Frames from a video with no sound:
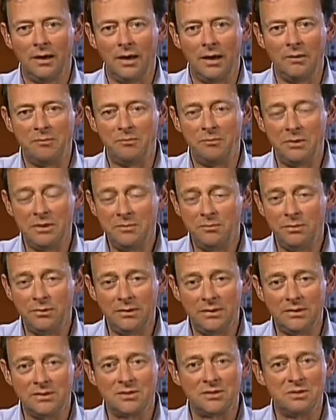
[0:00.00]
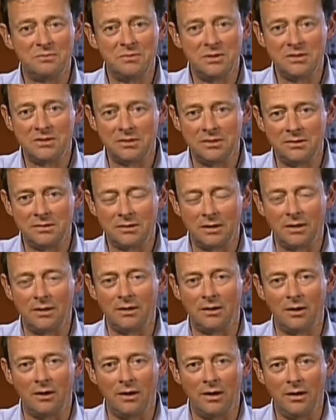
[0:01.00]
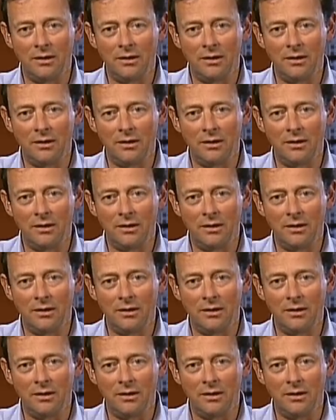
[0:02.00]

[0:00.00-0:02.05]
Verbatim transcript: And BP is but committed. But do you take full I,